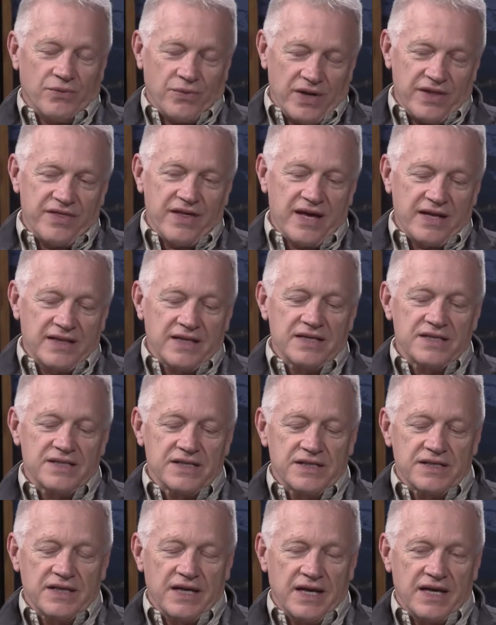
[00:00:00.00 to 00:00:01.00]
we think this
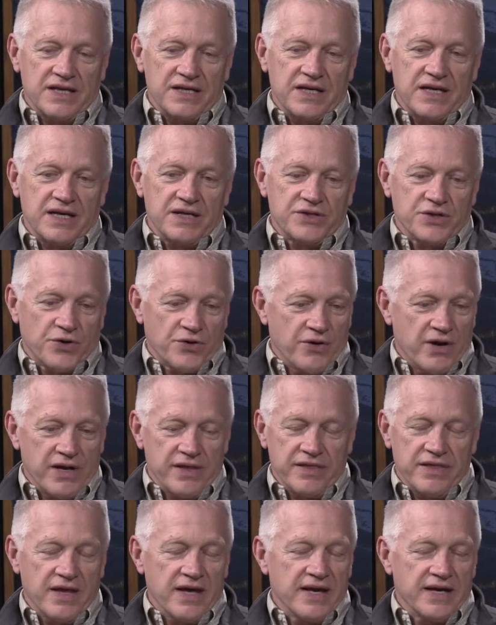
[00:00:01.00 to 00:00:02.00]
is is a
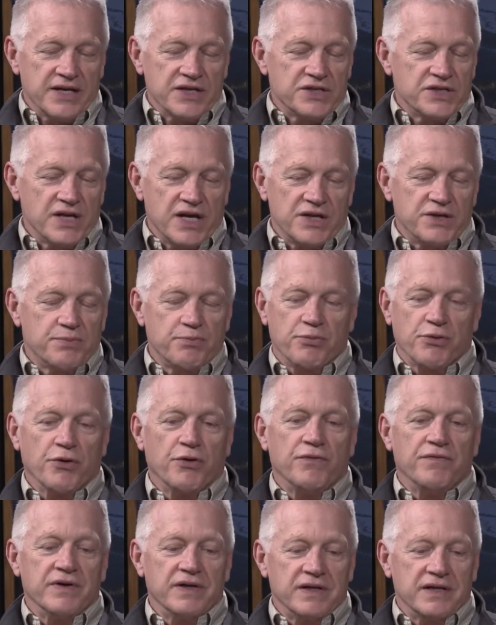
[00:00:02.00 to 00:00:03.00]
great thing. It's it's
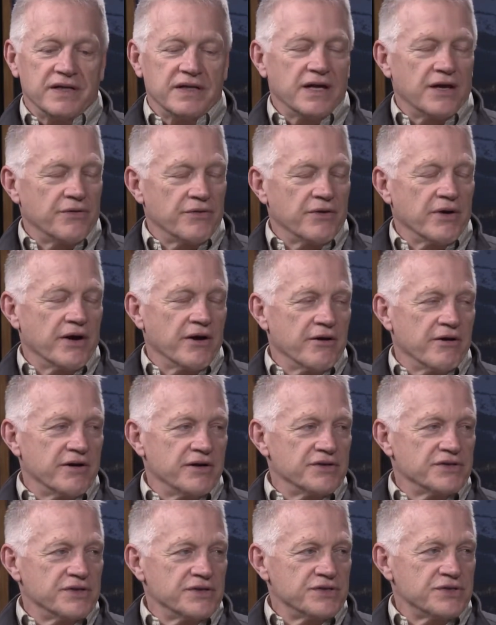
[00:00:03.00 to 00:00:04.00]
proven in other
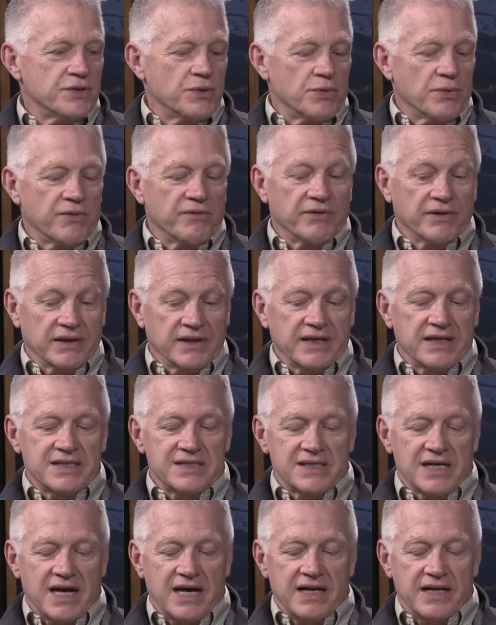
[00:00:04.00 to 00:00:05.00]
areas, and so we're really
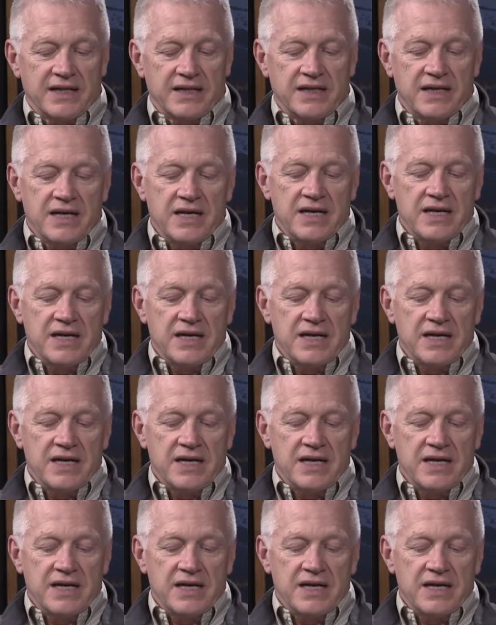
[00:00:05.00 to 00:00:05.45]
excited